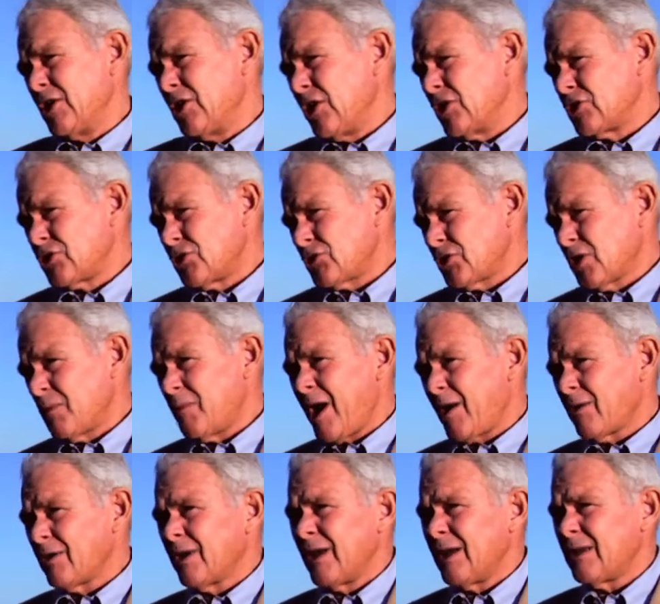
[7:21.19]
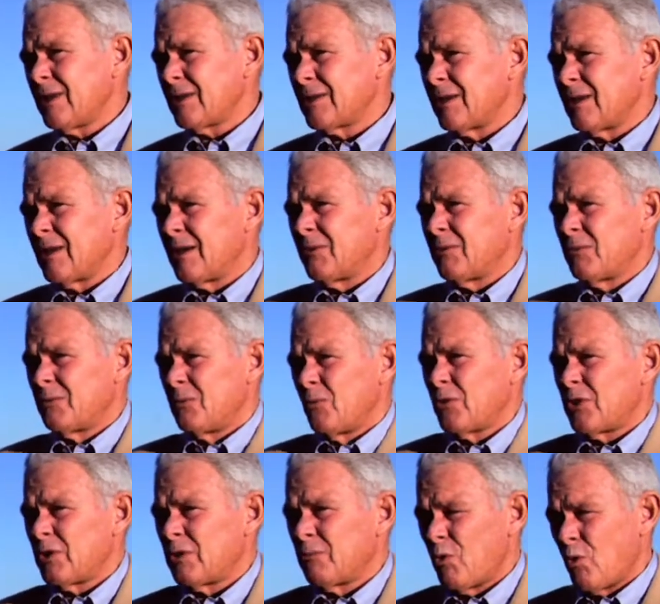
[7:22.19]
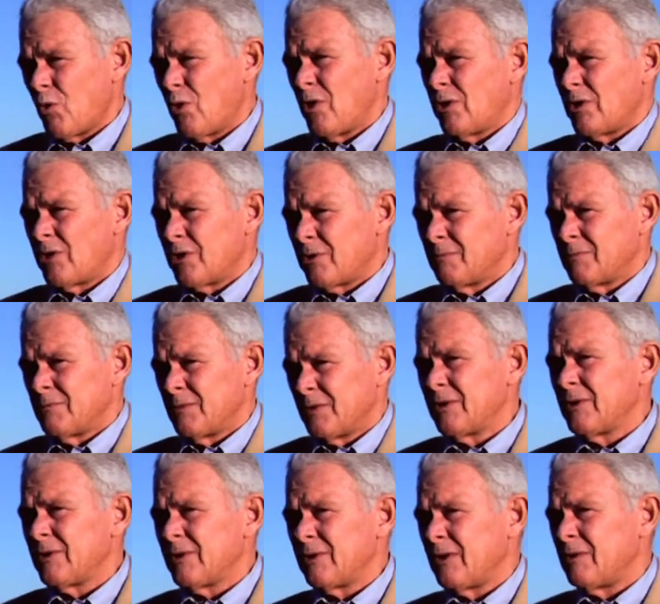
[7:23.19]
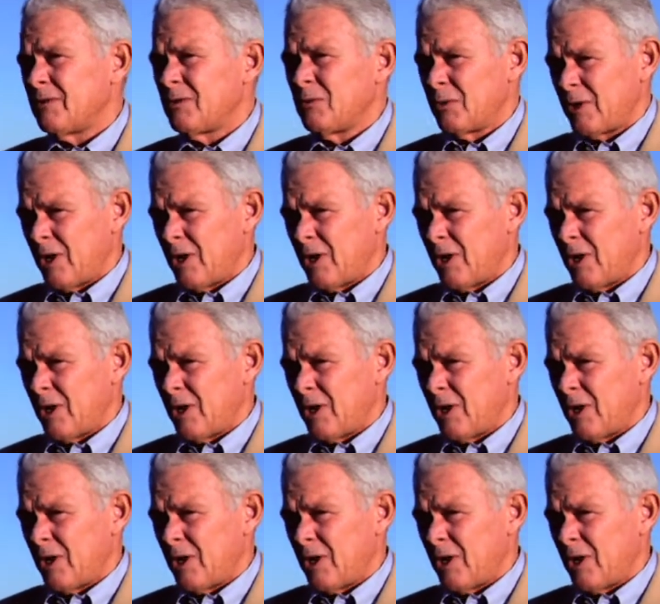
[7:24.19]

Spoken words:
Is there some outlet with the board that would